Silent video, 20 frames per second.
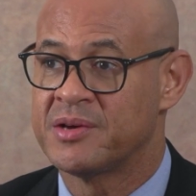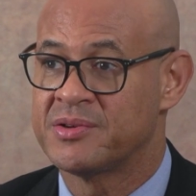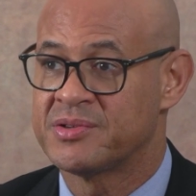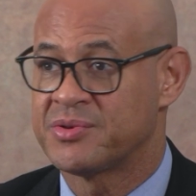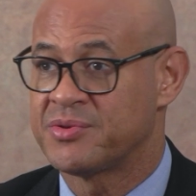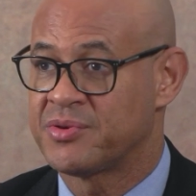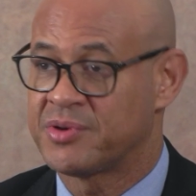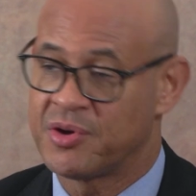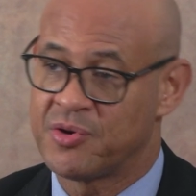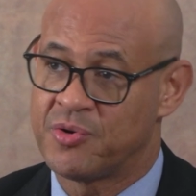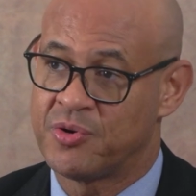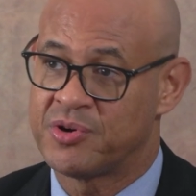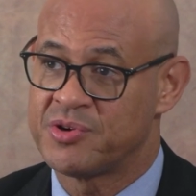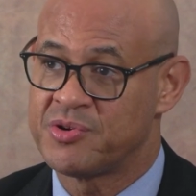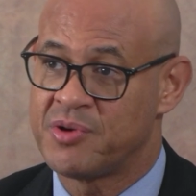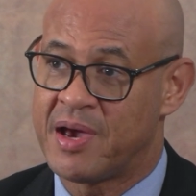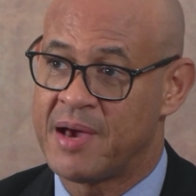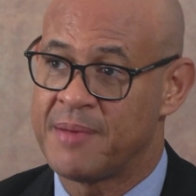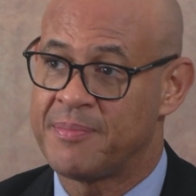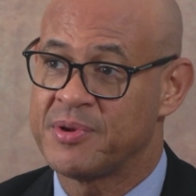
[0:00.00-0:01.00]
So you can go on
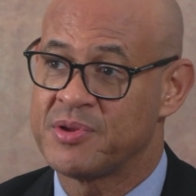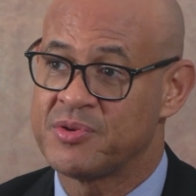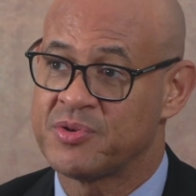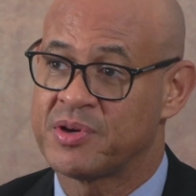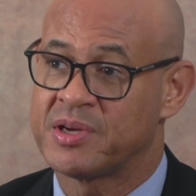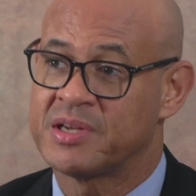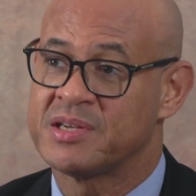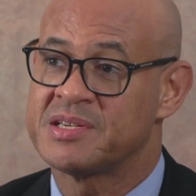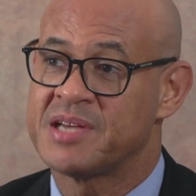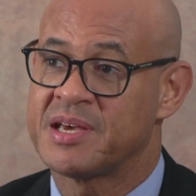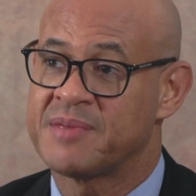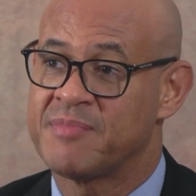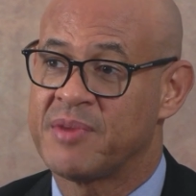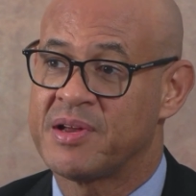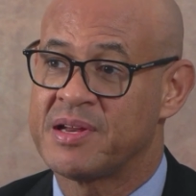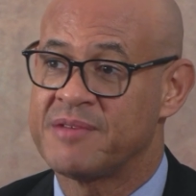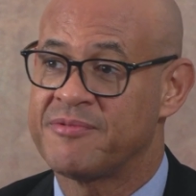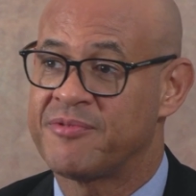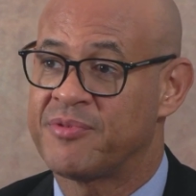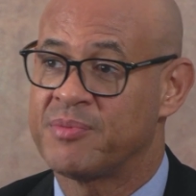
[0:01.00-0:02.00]
your app and you can take
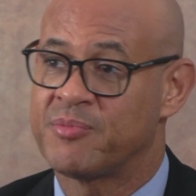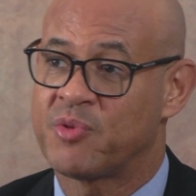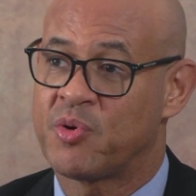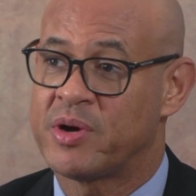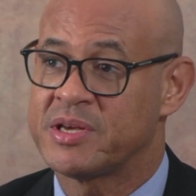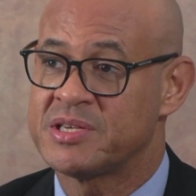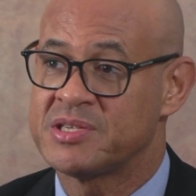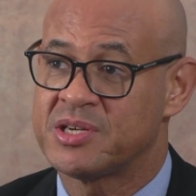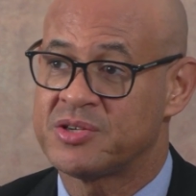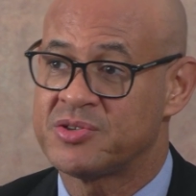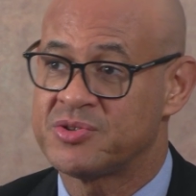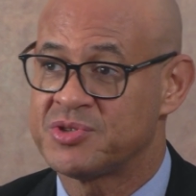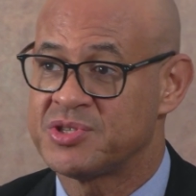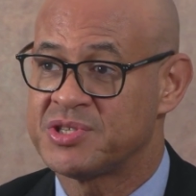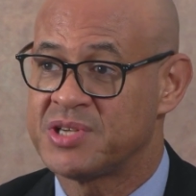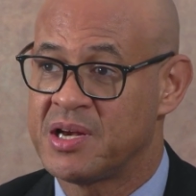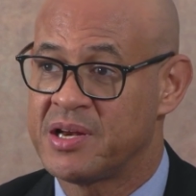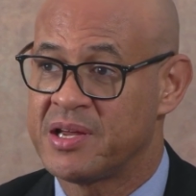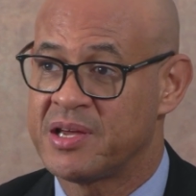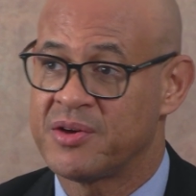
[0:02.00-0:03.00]
money from kwacha to
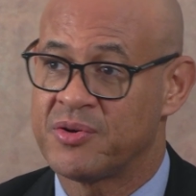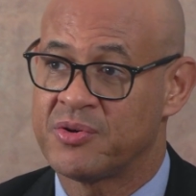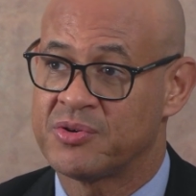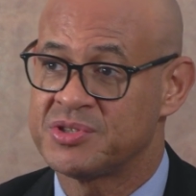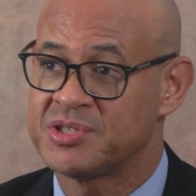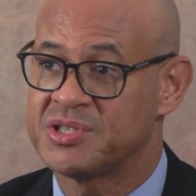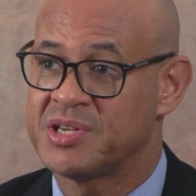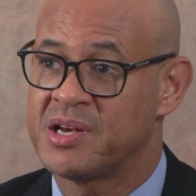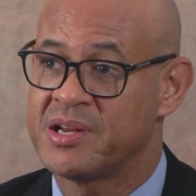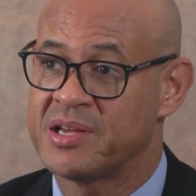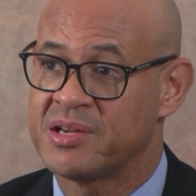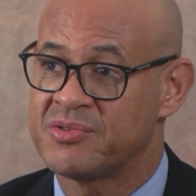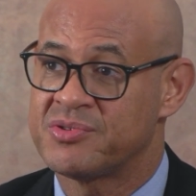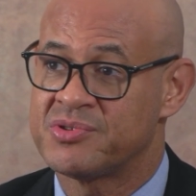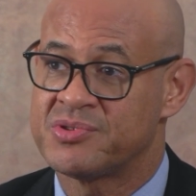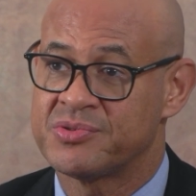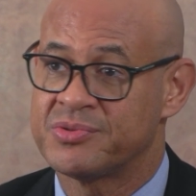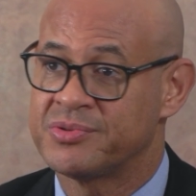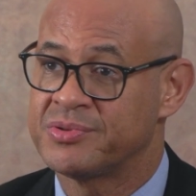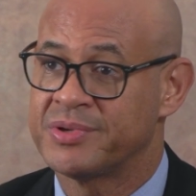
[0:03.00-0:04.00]
shilling or shilling
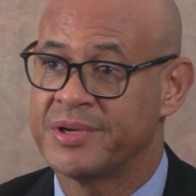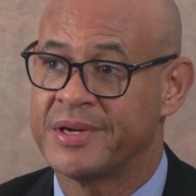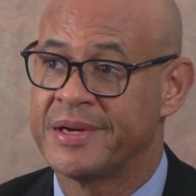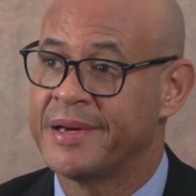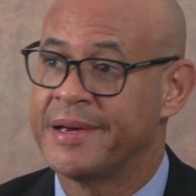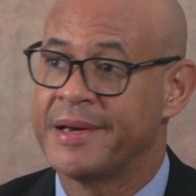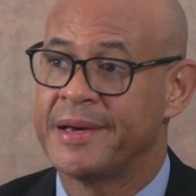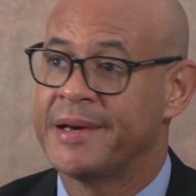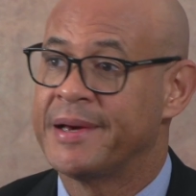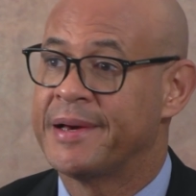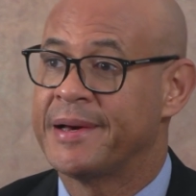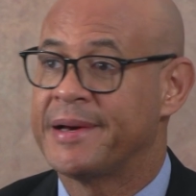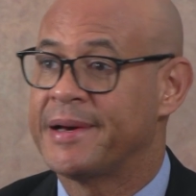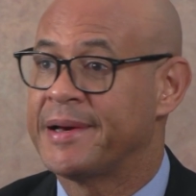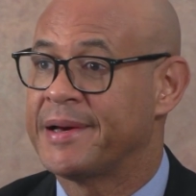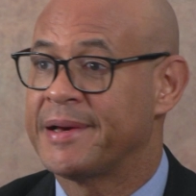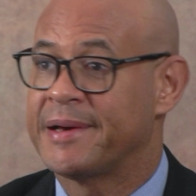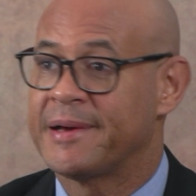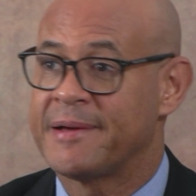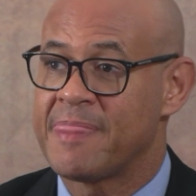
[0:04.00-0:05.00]
to
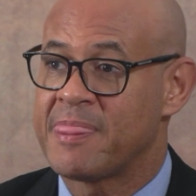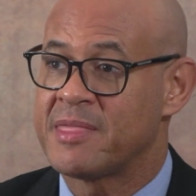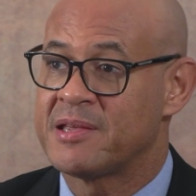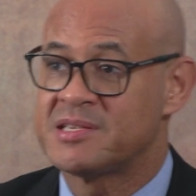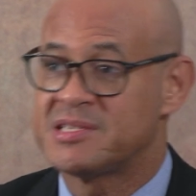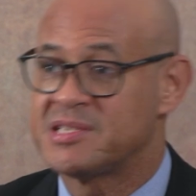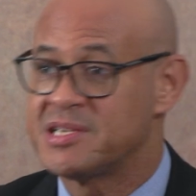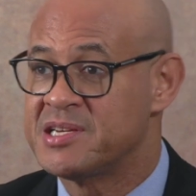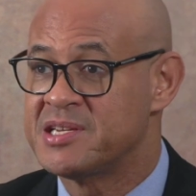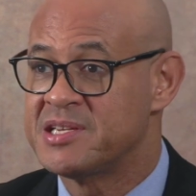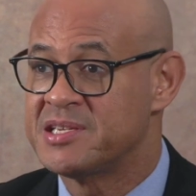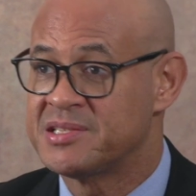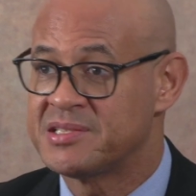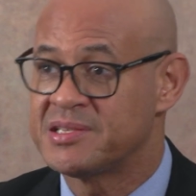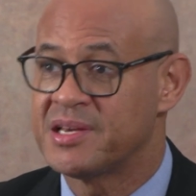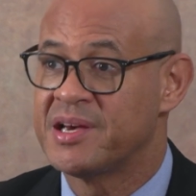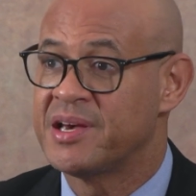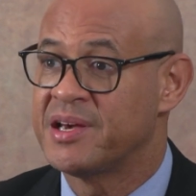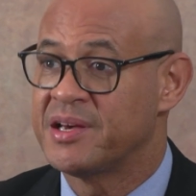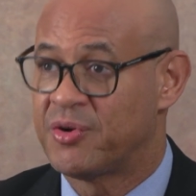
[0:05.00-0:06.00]

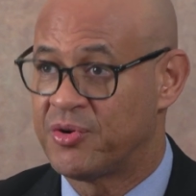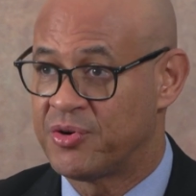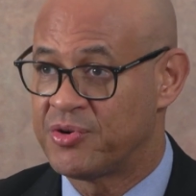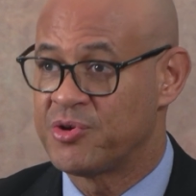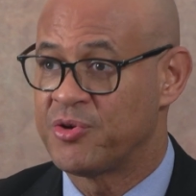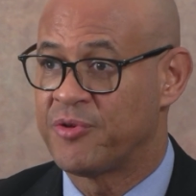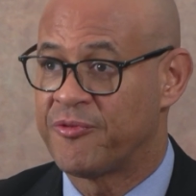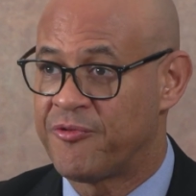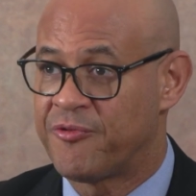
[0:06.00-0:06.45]
cedis on your